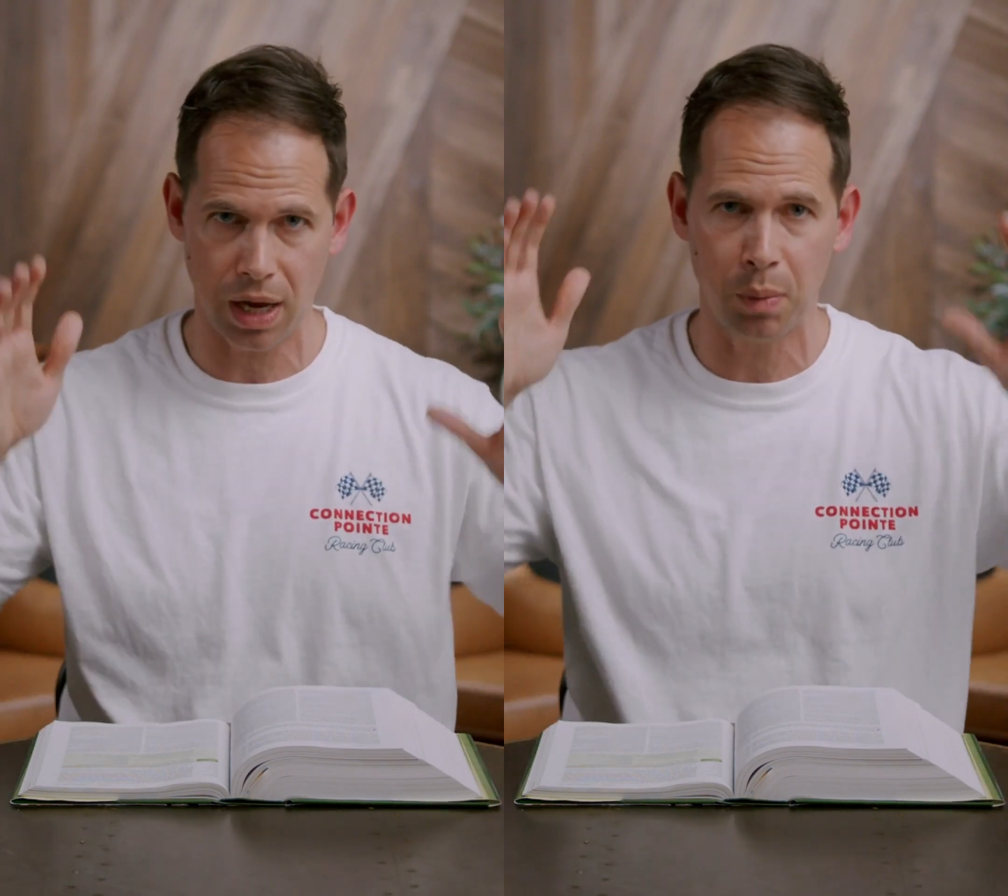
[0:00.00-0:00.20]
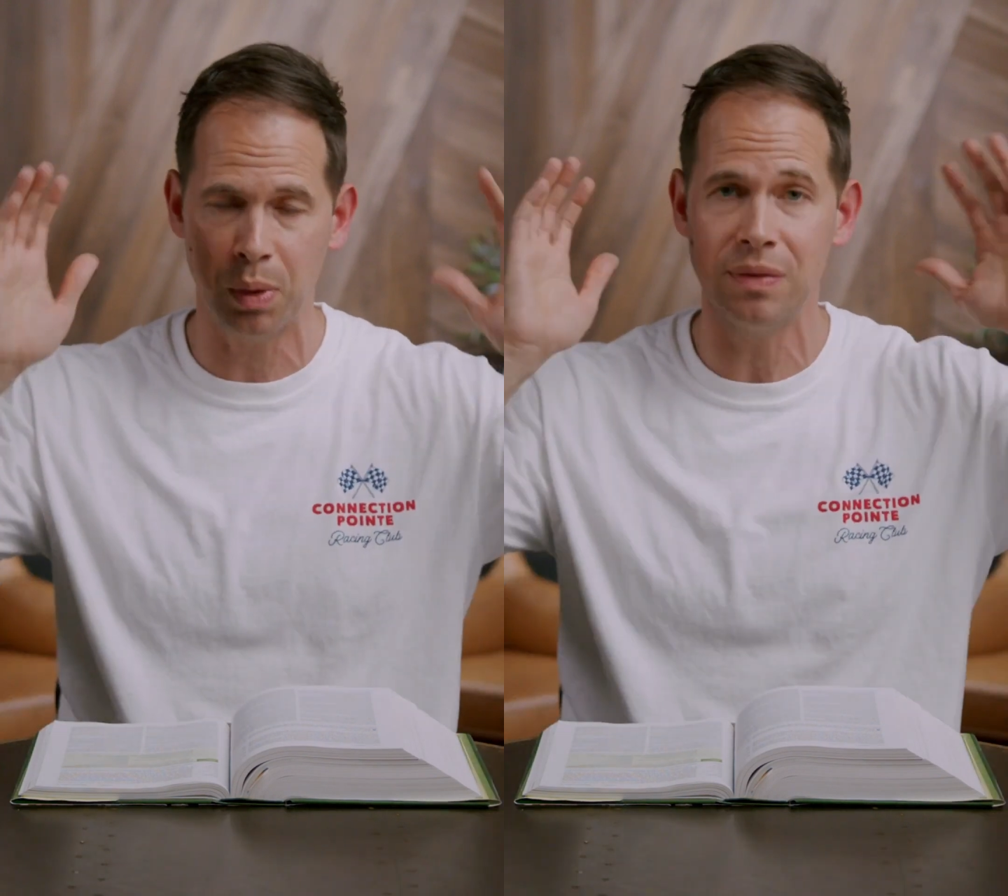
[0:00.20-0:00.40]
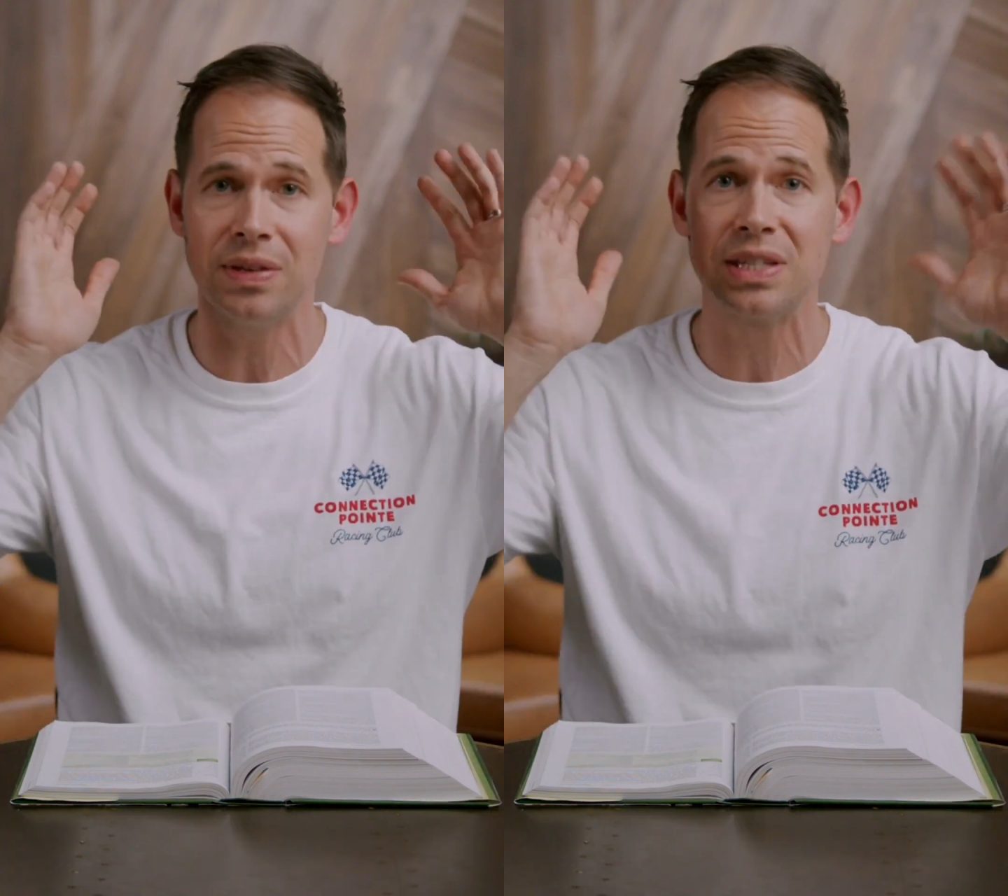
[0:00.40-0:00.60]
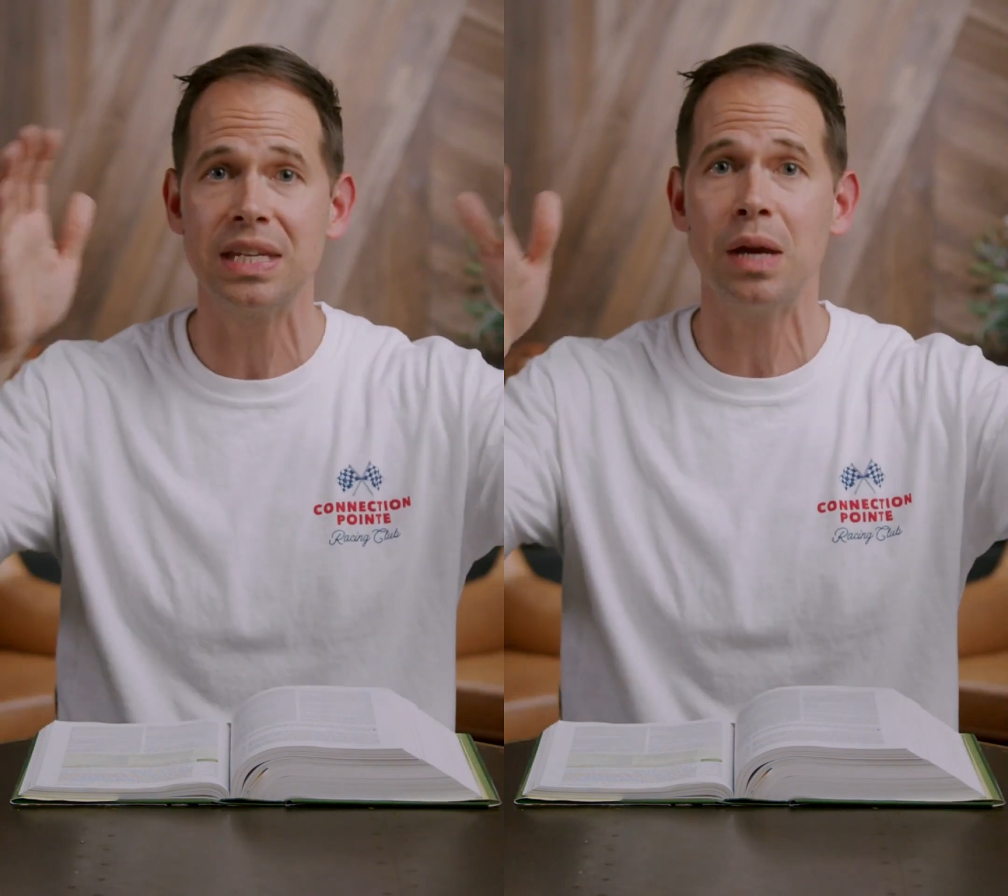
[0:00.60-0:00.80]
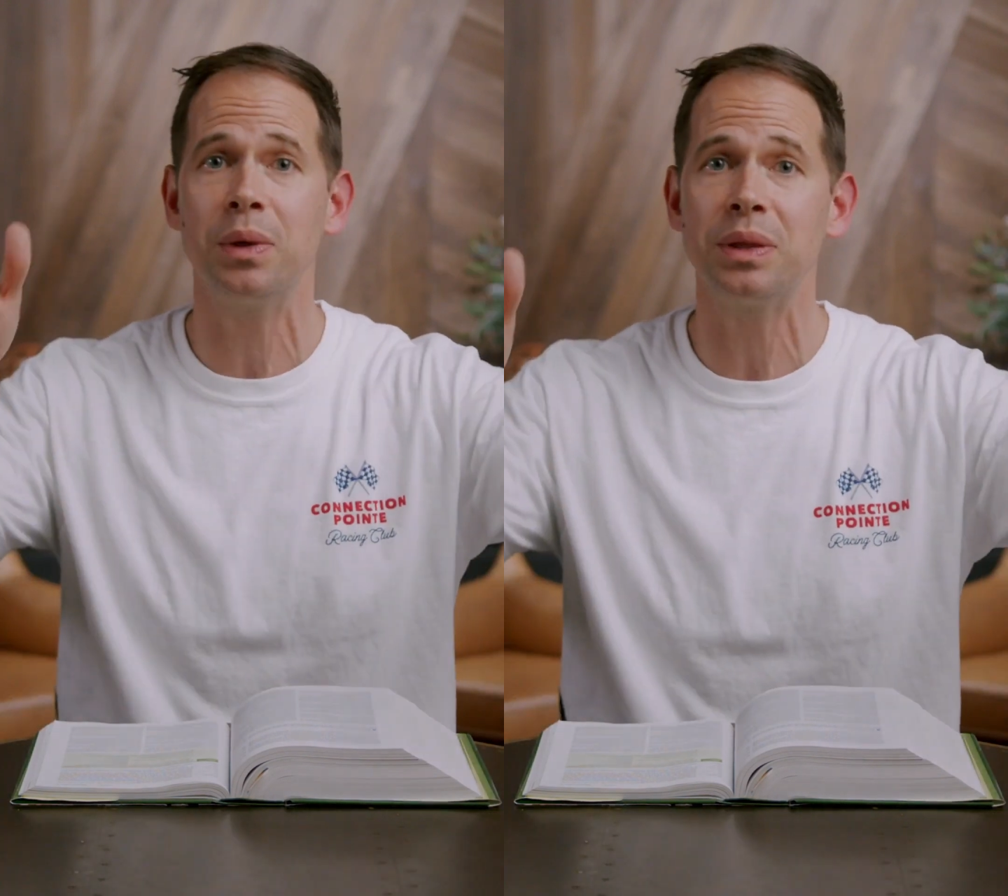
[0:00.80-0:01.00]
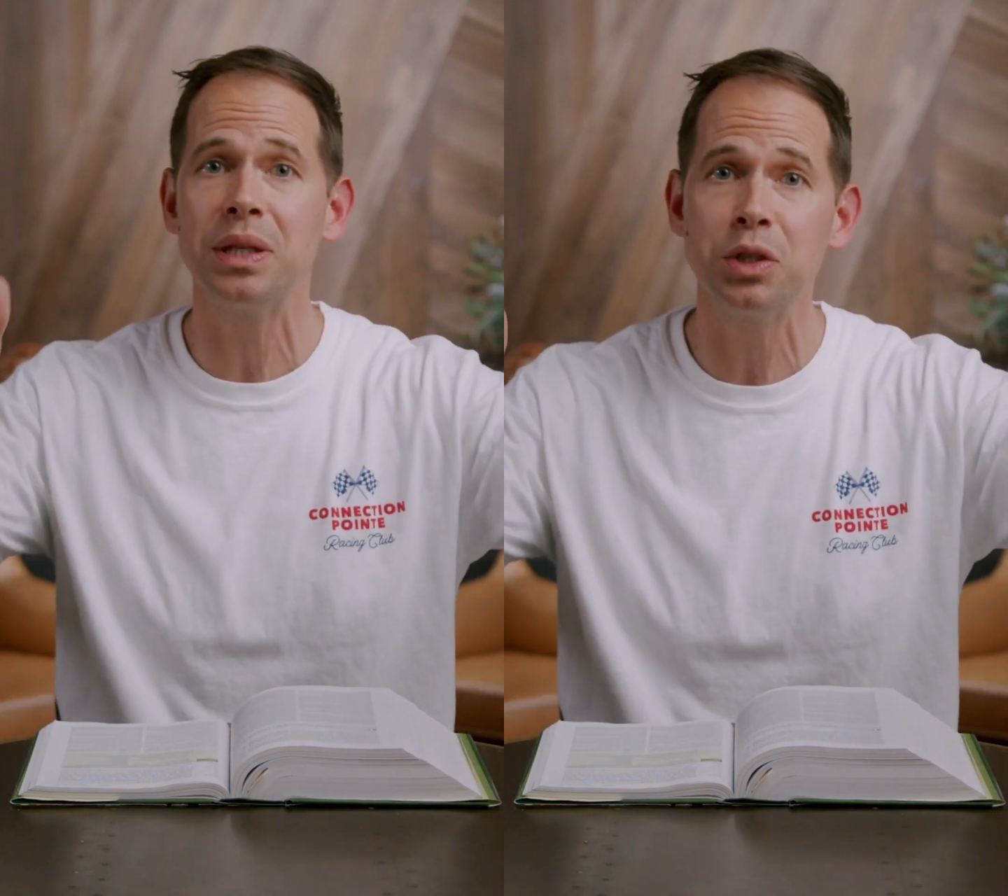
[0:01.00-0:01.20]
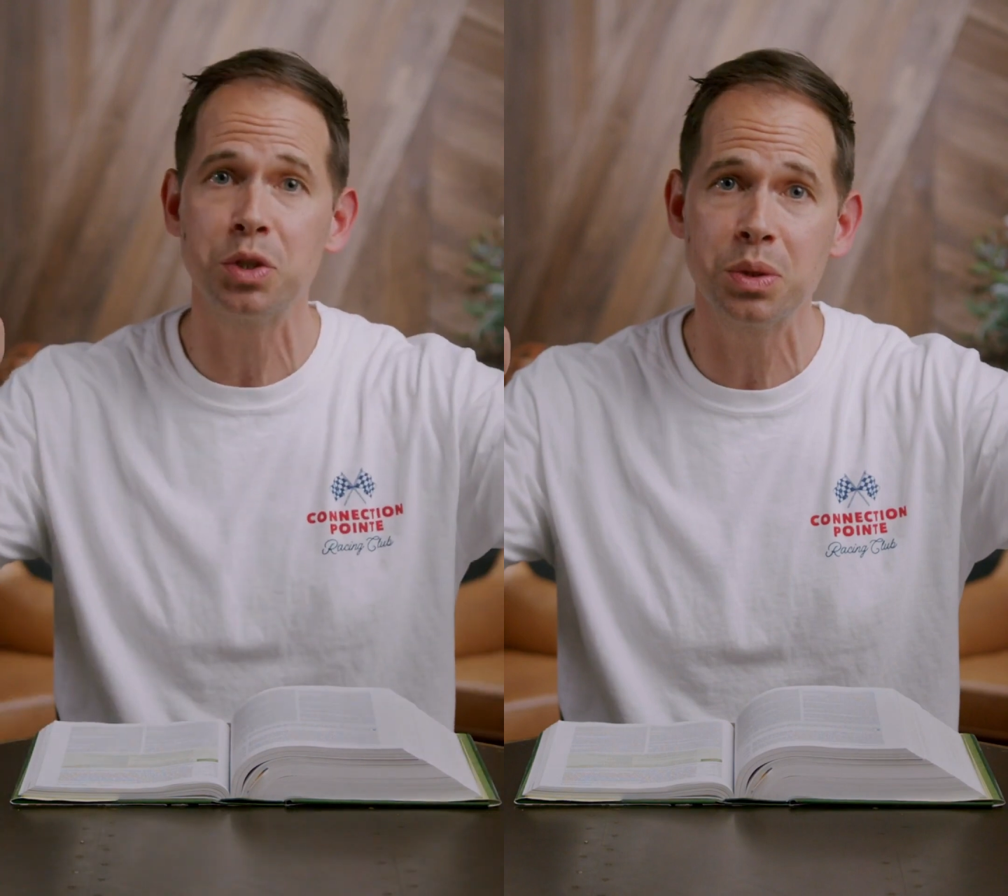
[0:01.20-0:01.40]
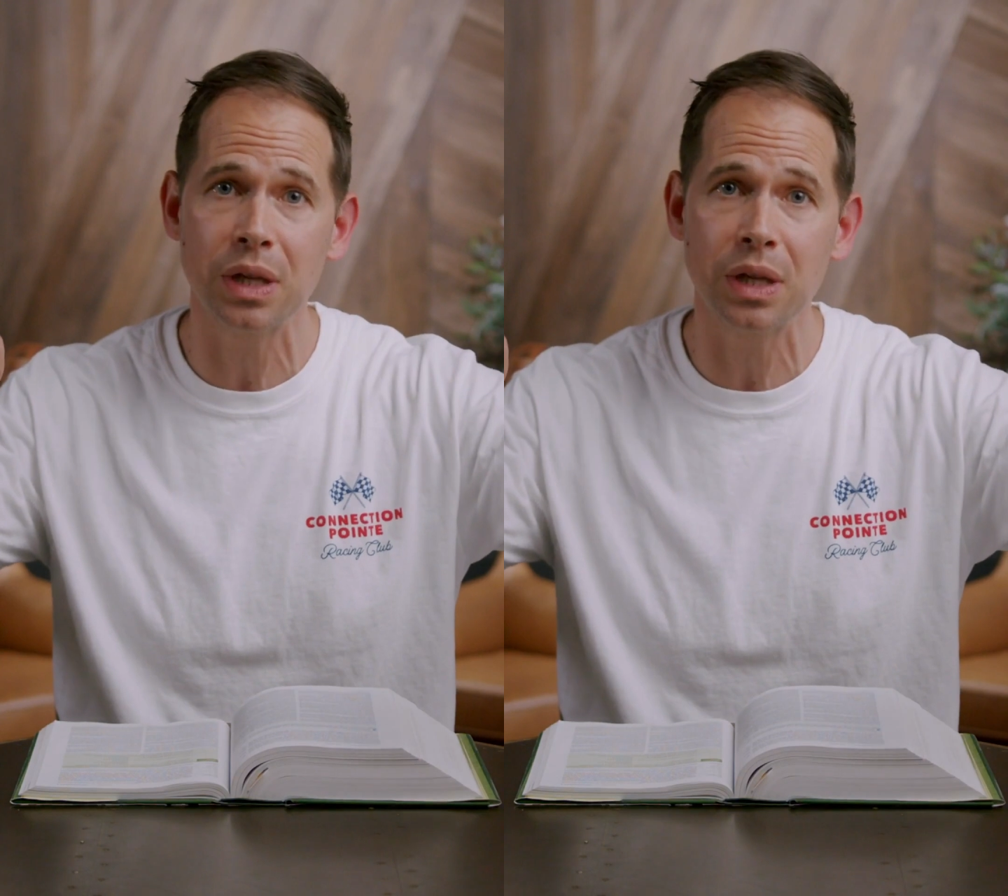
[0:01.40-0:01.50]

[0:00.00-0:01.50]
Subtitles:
I won't even say what the issues